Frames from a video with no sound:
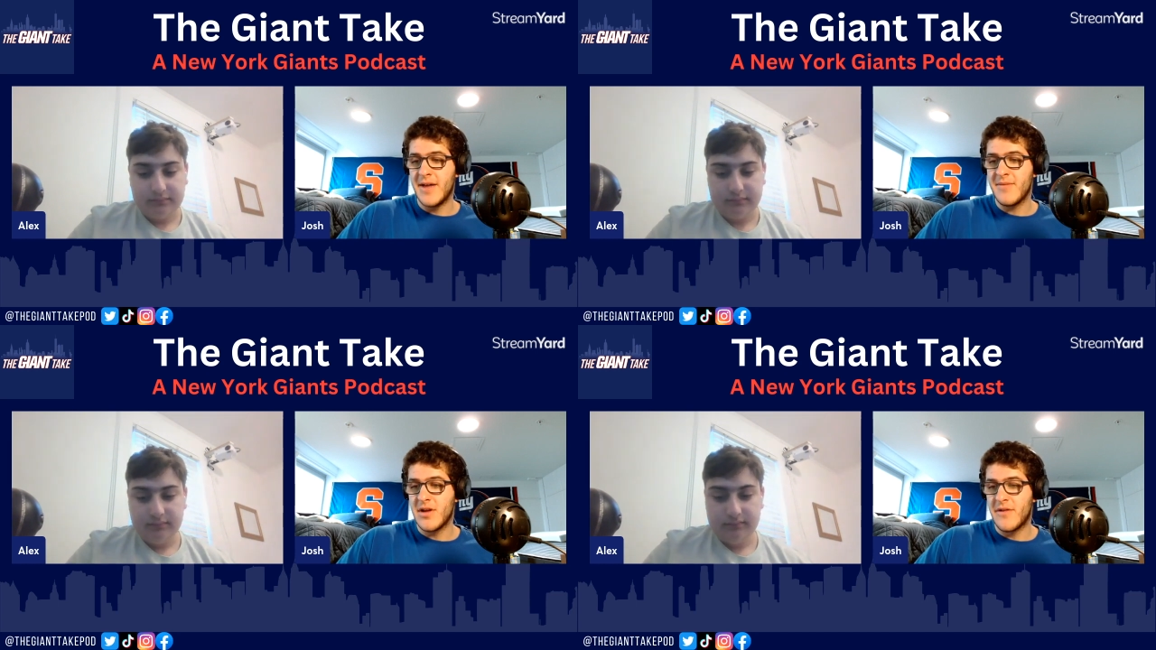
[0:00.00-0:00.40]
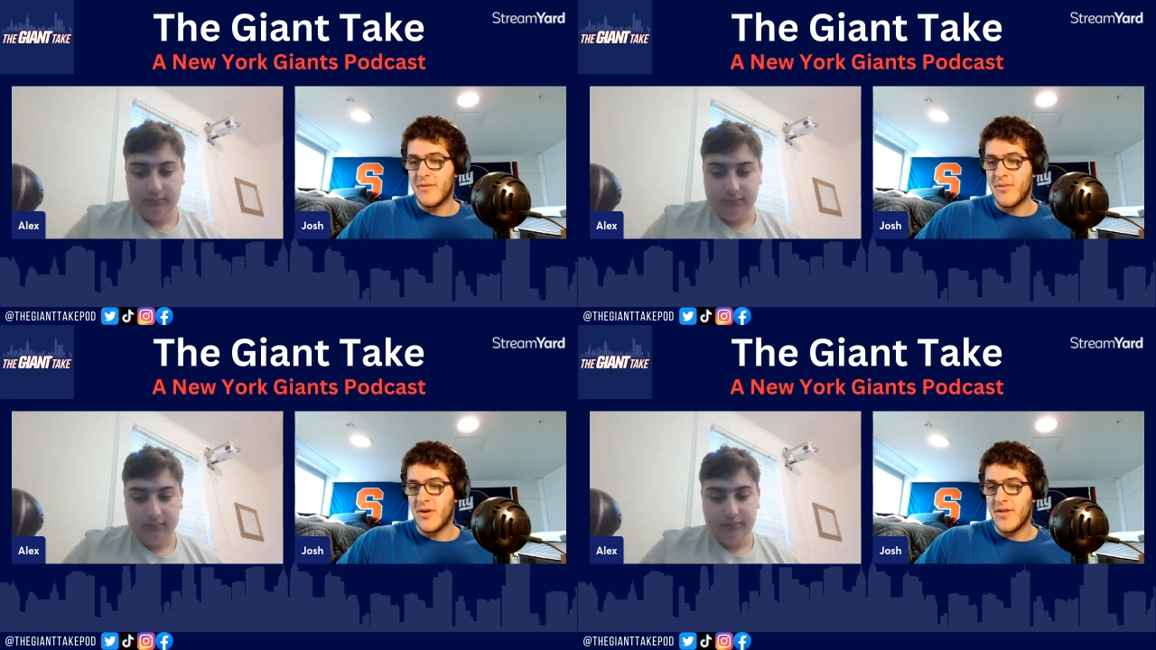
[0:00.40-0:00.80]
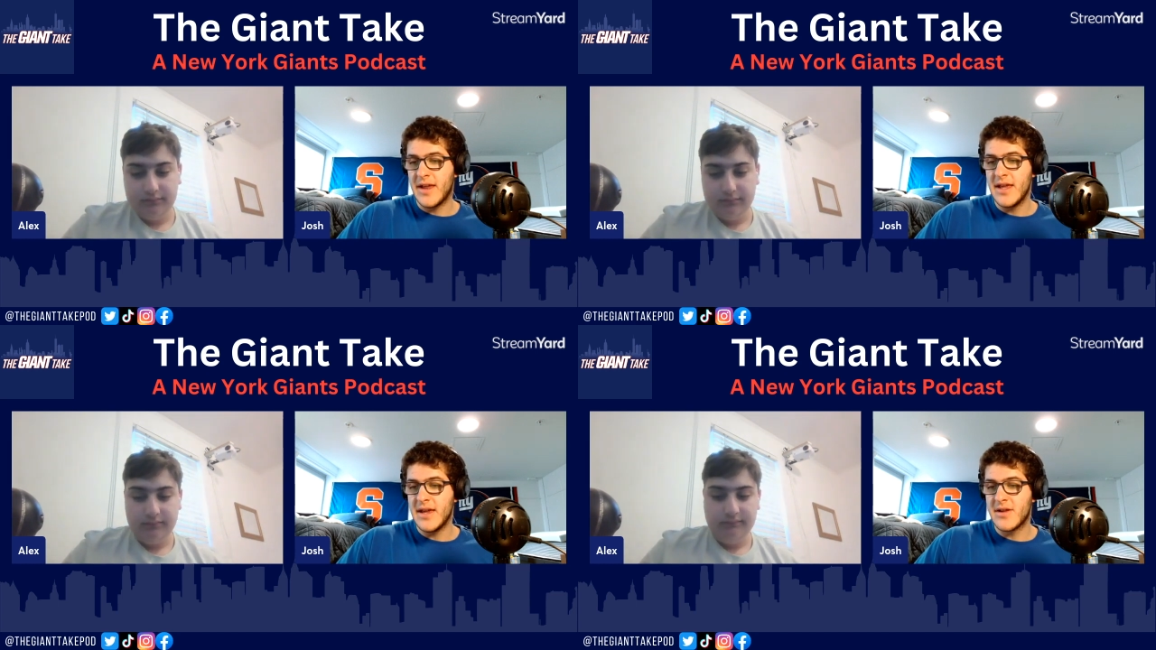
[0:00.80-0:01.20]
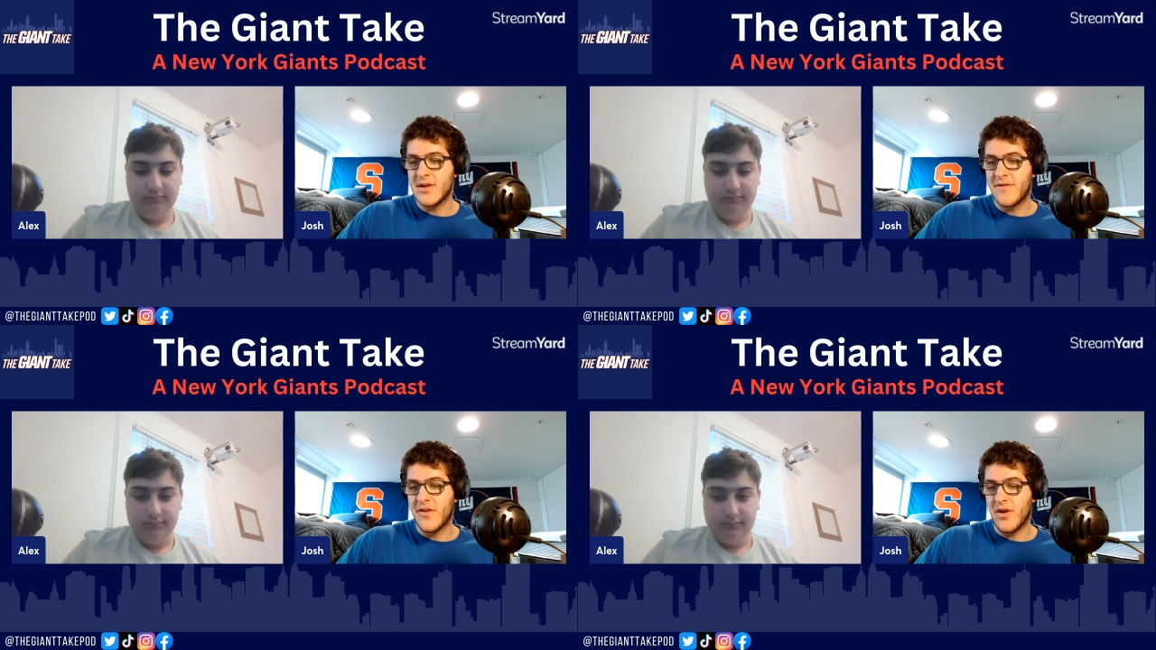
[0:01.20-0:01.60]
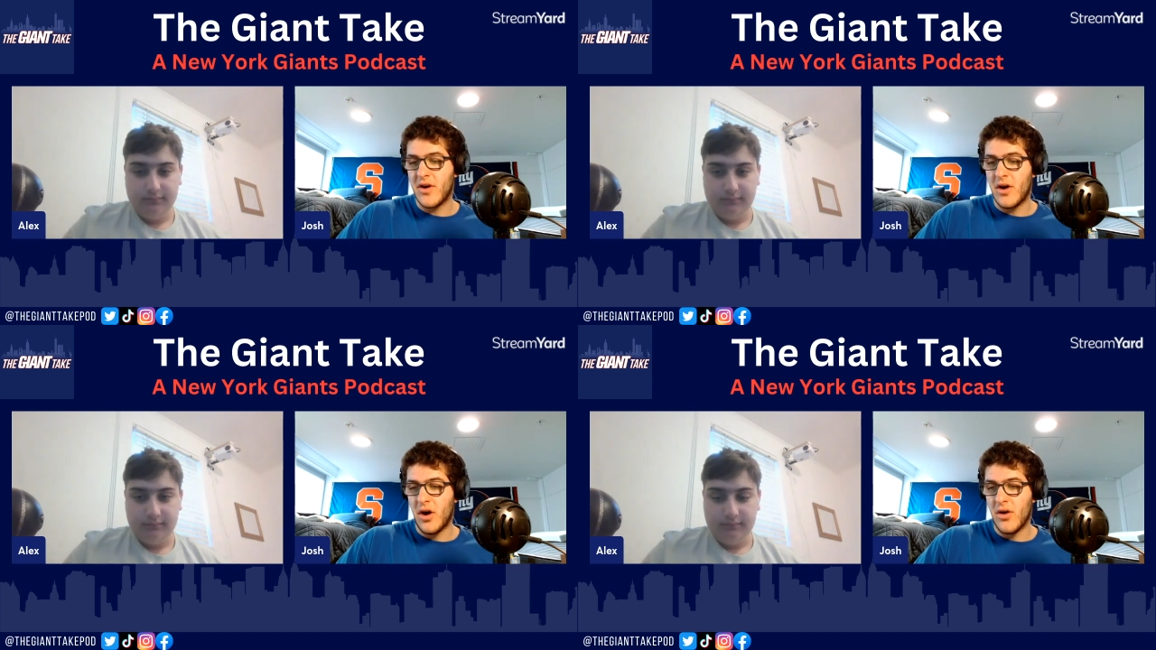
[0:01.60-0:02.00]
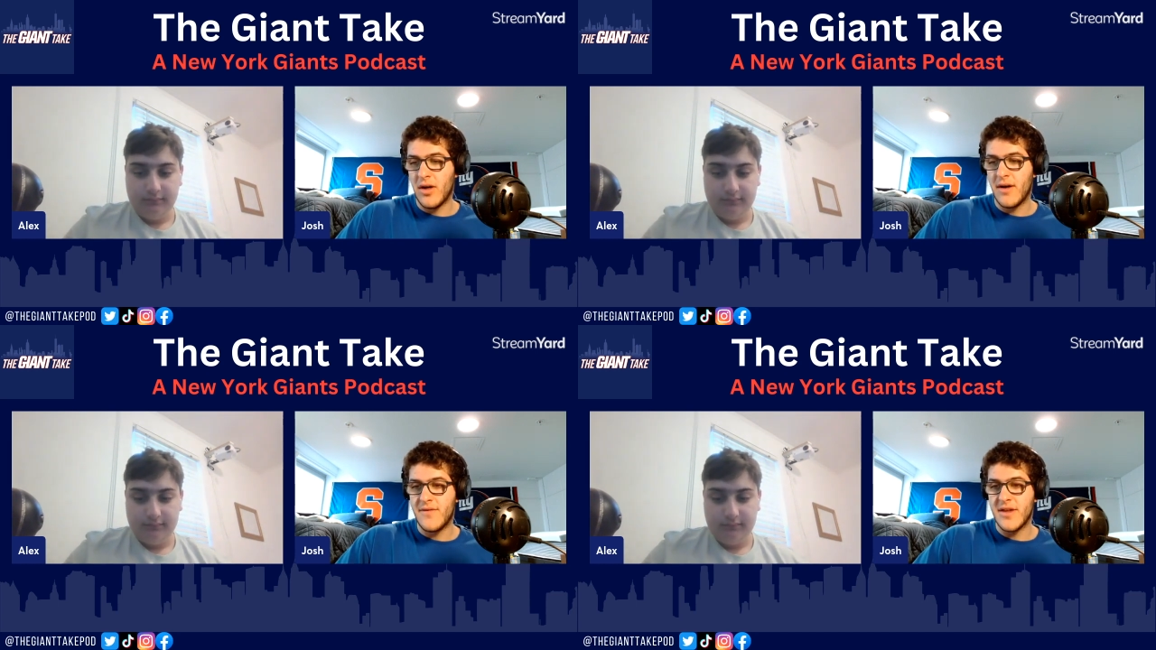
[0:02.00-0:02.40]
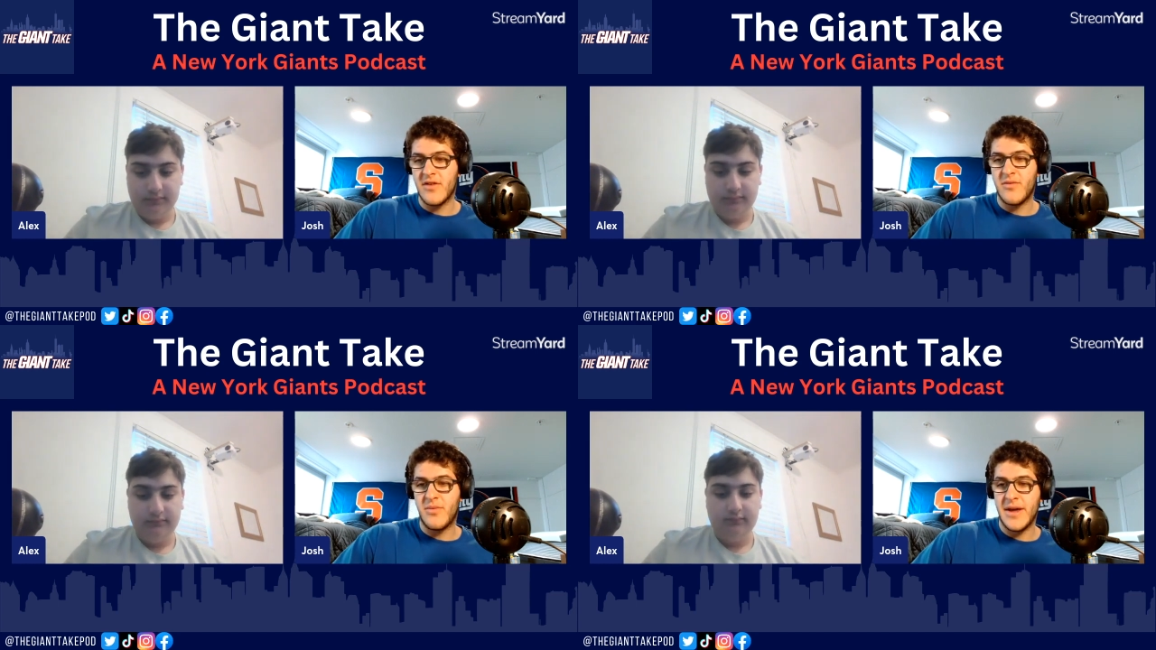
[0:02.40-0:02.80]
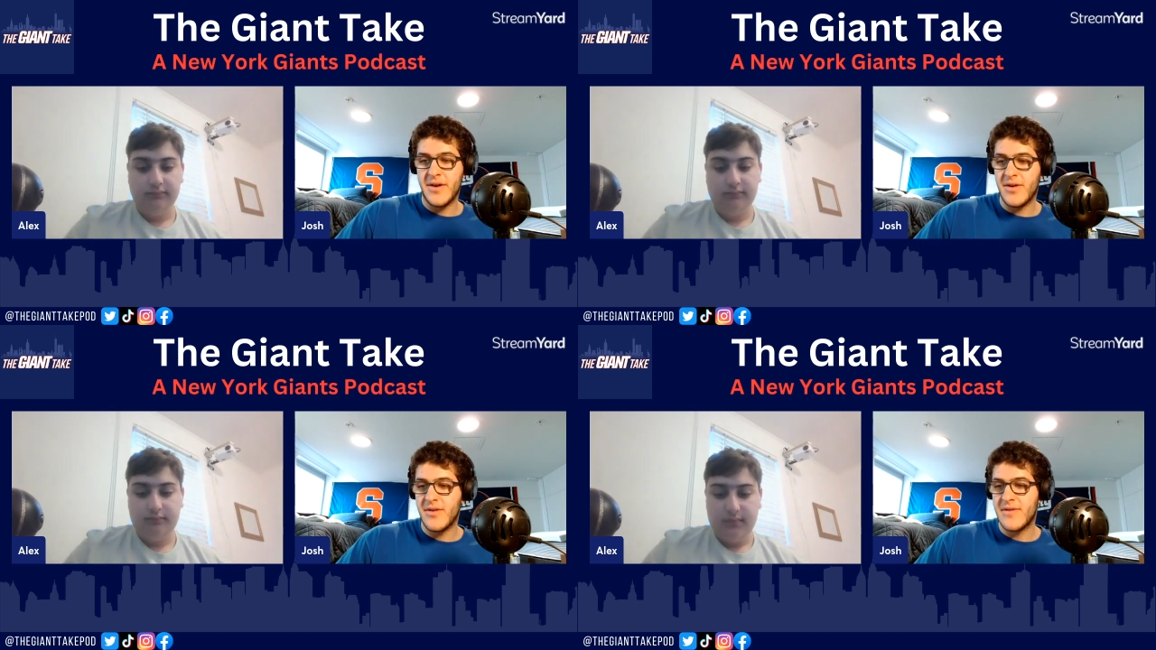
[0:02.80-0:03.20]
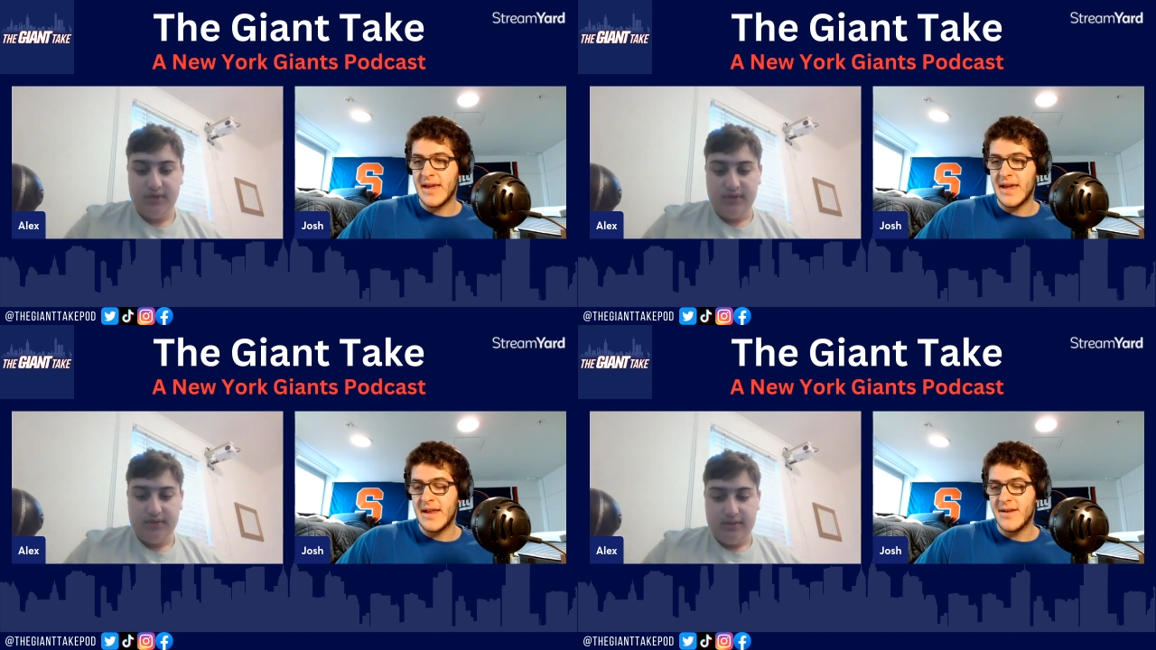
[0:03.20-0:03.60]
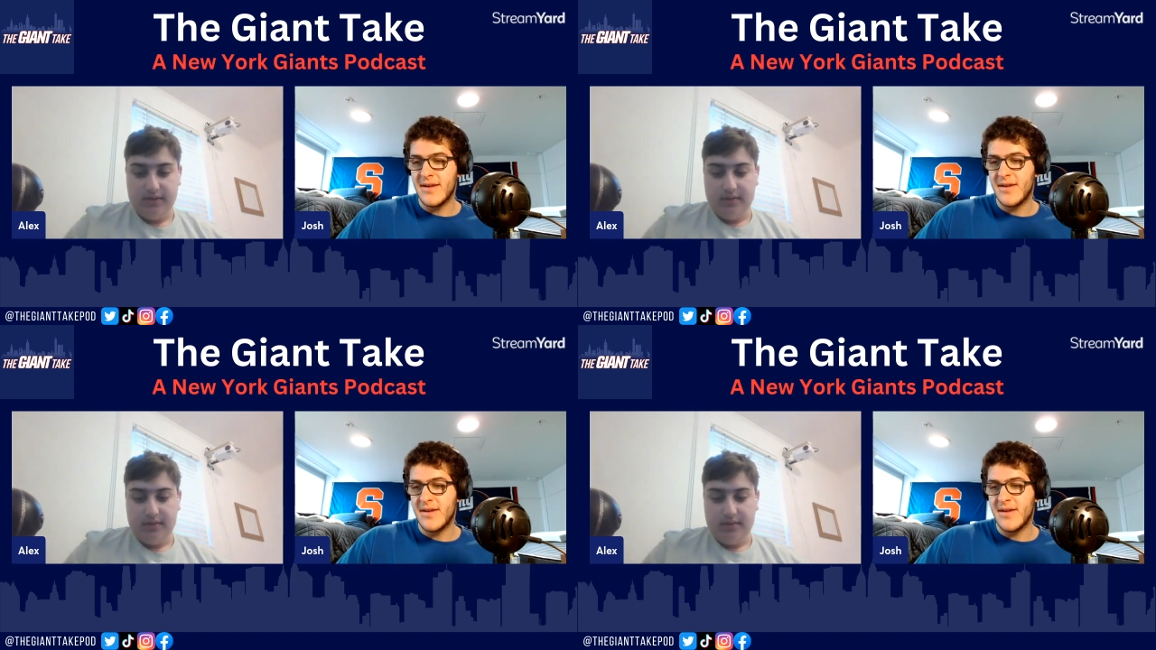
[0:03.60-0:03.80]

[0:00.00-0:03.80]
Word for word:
Speaker 1: good for Bortolini, and good for all of these players in